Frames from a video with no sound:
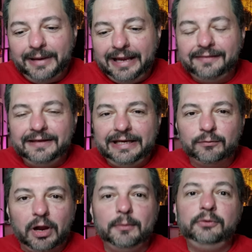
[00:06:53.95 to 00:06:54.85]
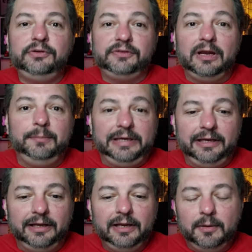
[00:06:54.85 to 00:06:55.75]
Anthony Ramos is going to
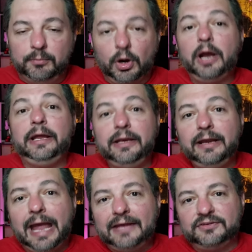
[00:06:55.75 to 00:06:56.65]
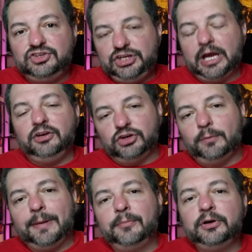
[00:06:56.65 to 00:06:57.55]
be brought in as a G I Joe
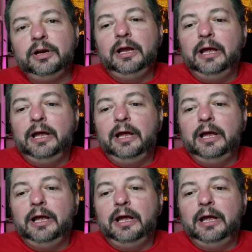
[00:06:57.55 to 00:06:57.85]
member